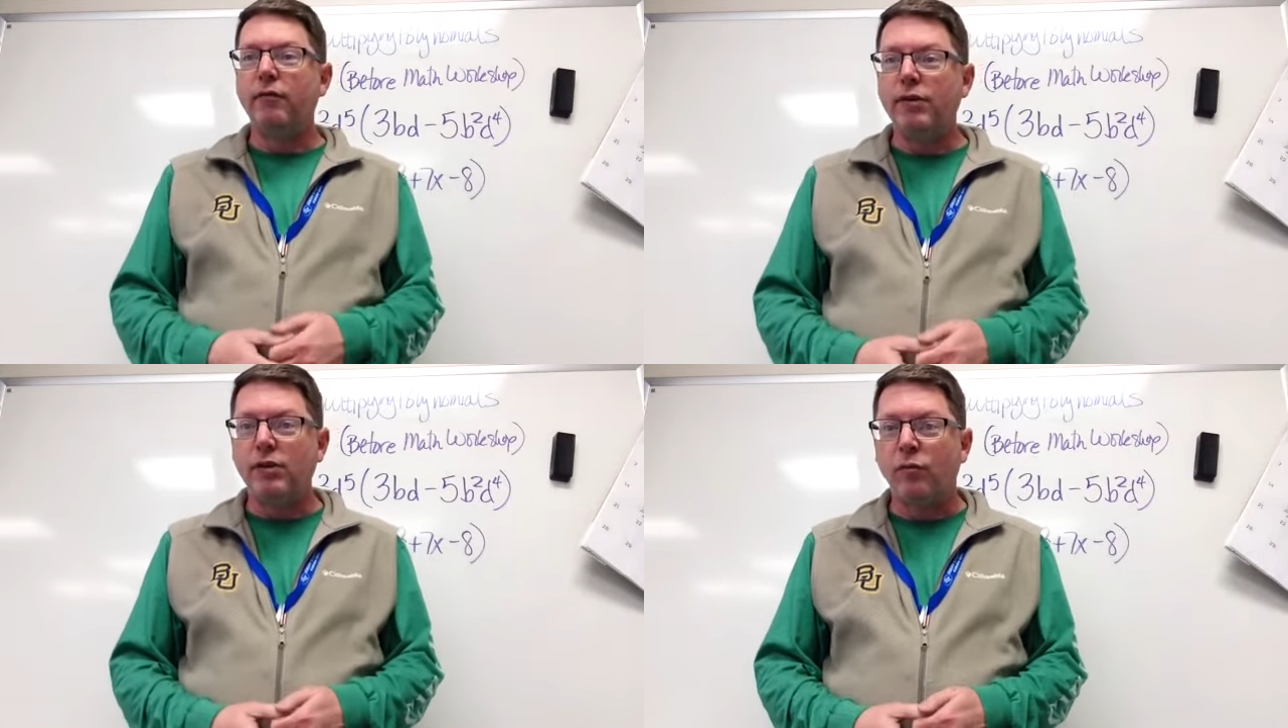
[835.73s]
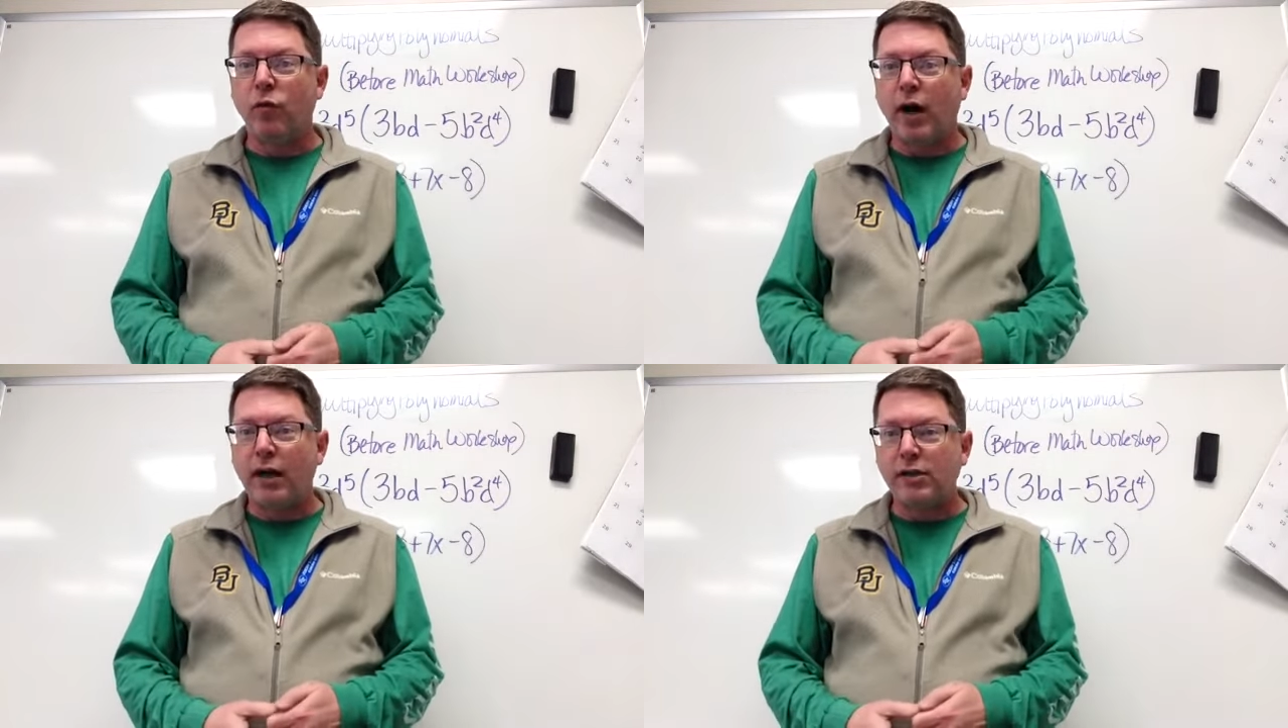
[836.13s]
you some
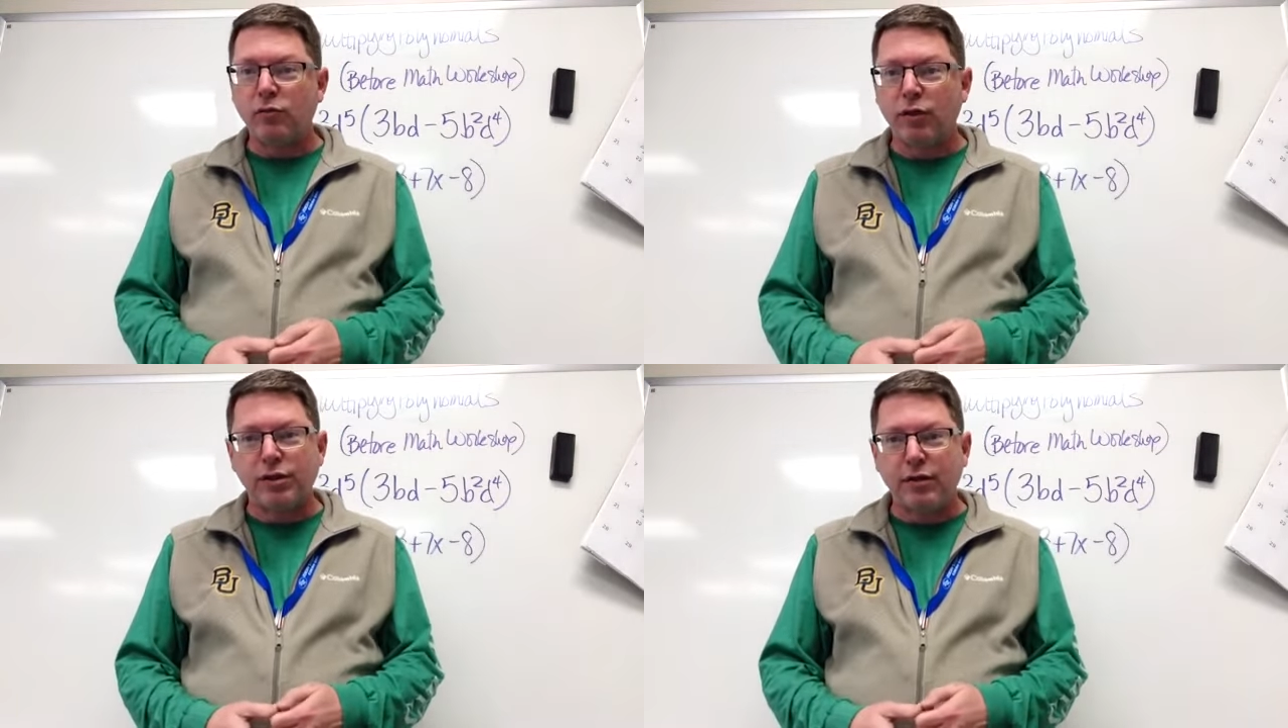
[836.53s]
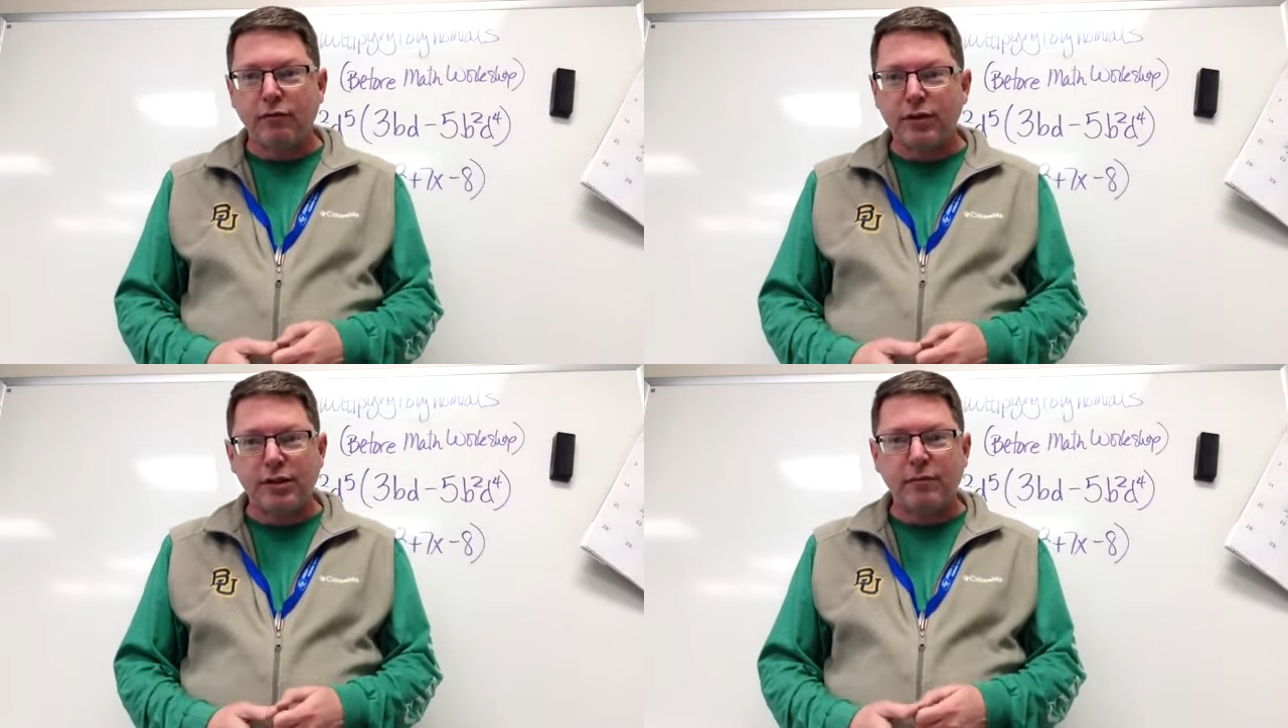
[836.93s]
wise words of
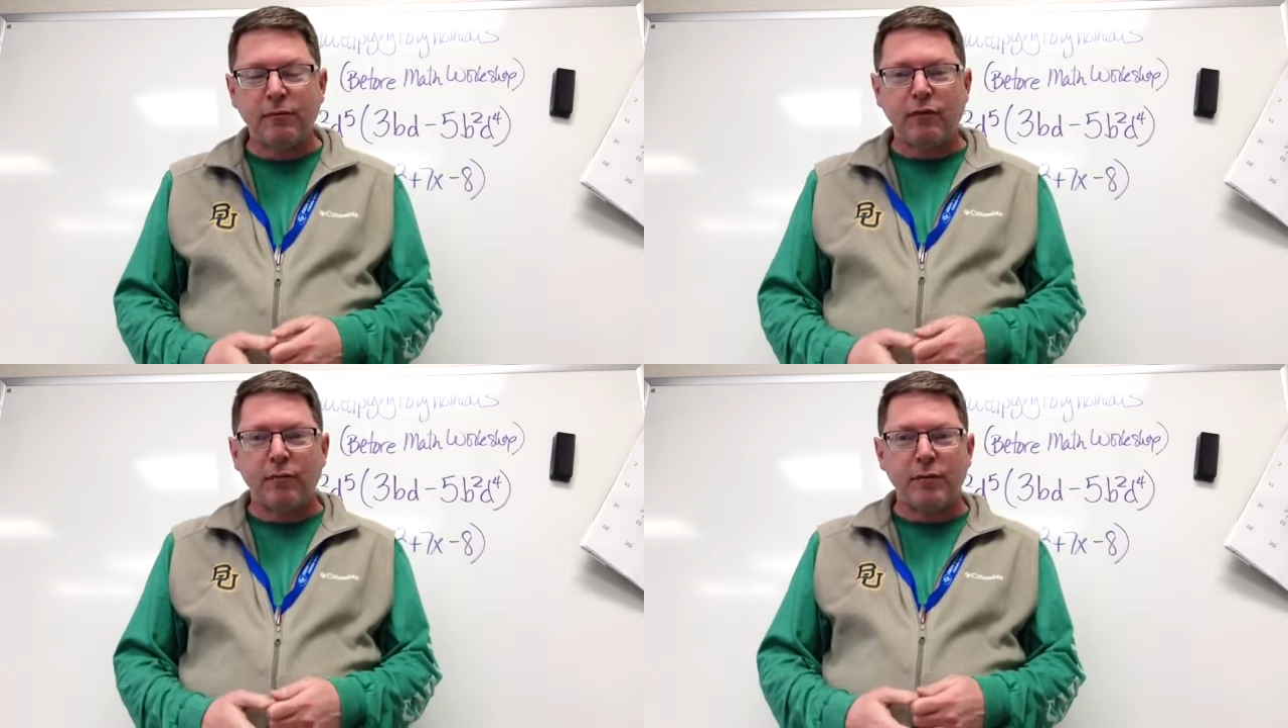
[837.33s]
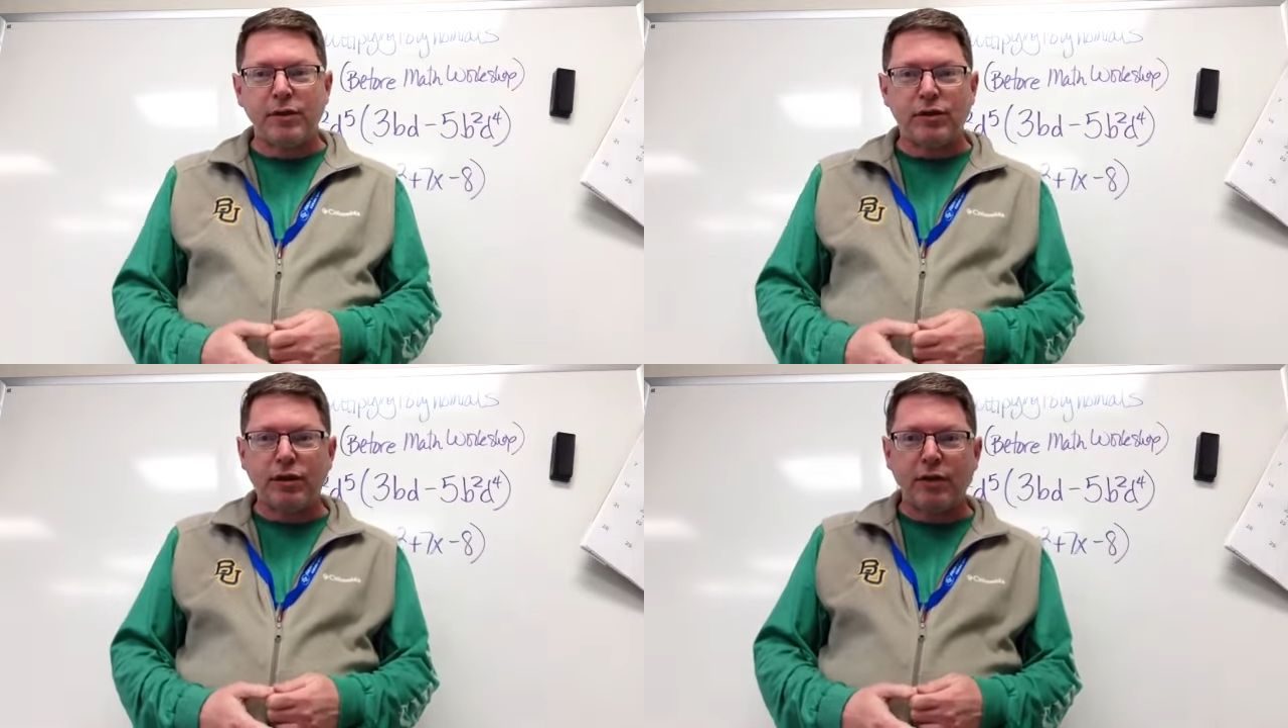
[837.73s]
wisdom from
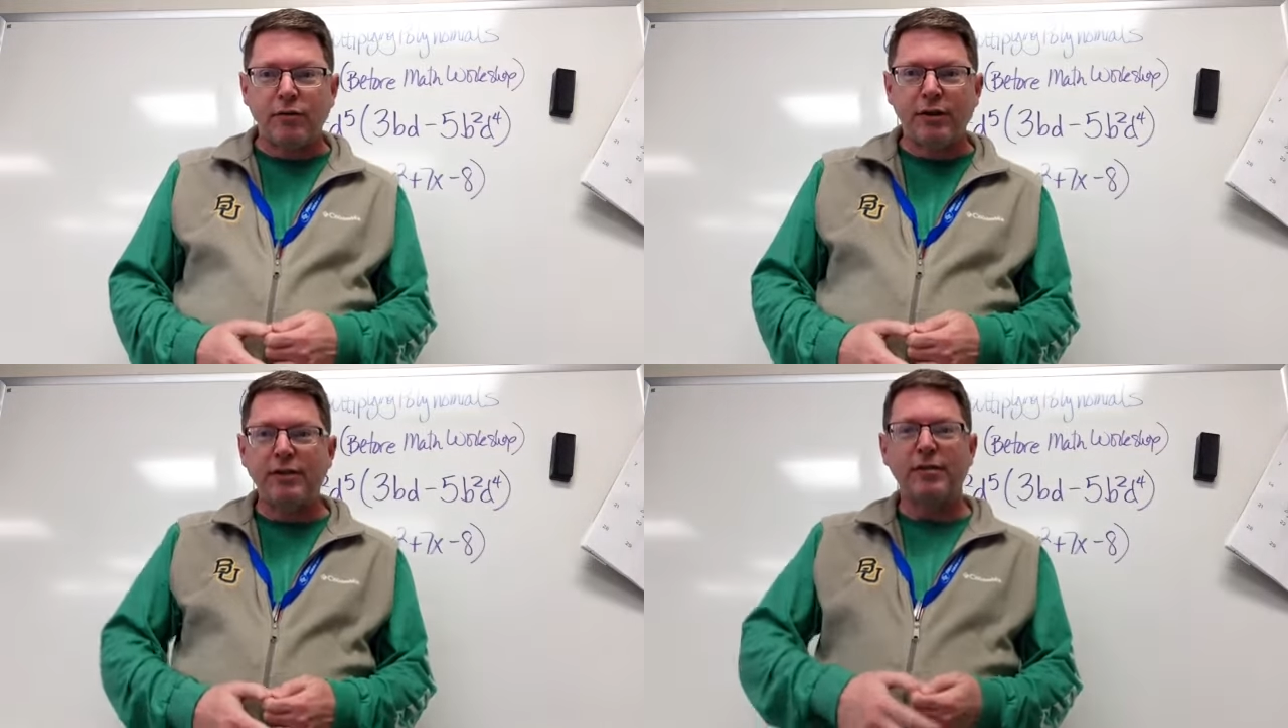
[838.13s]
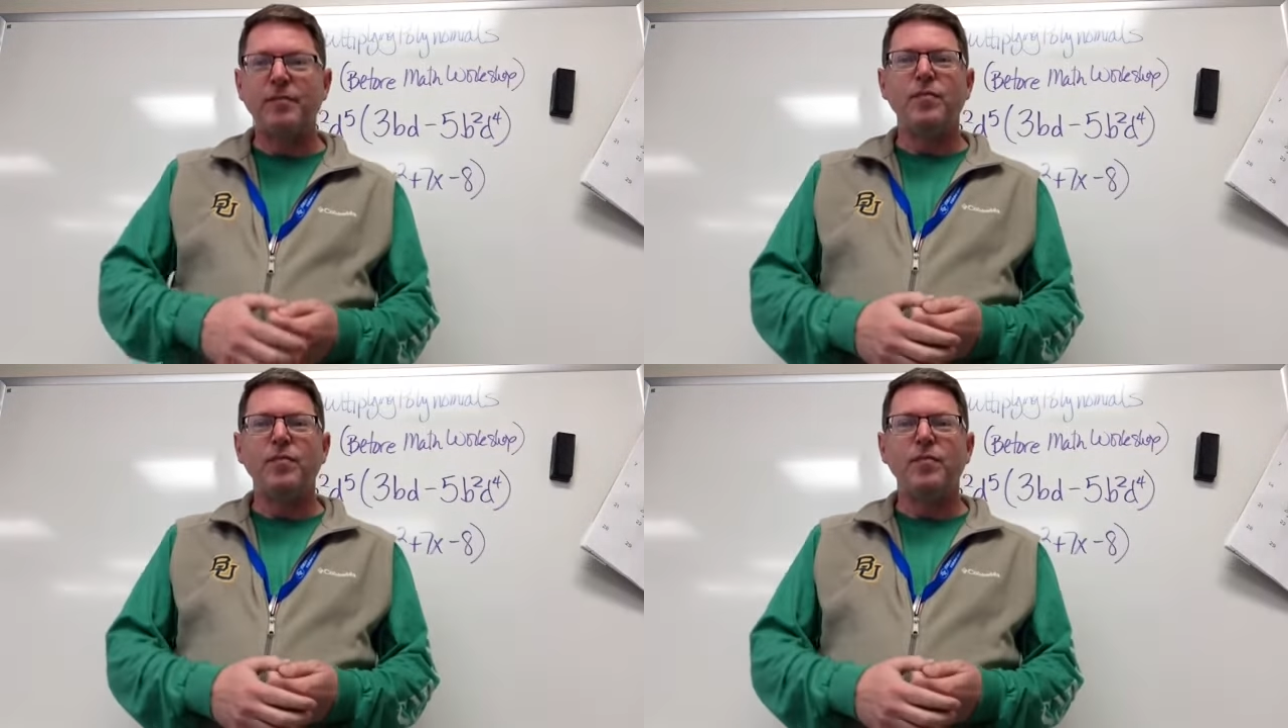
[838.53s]
Mr. Cohen's.